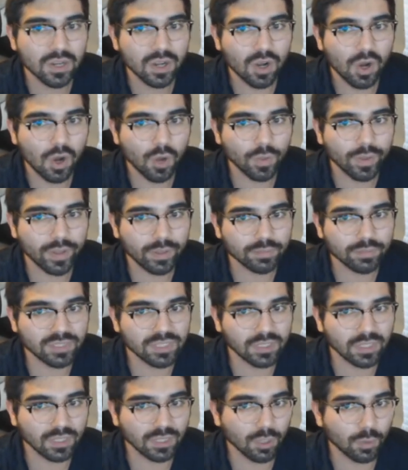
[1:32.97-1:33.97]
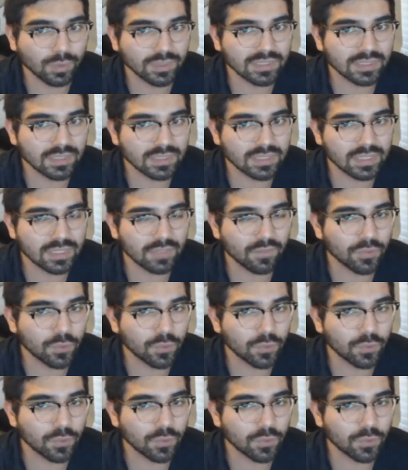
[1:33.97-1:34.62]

all the way up to the lowest listing of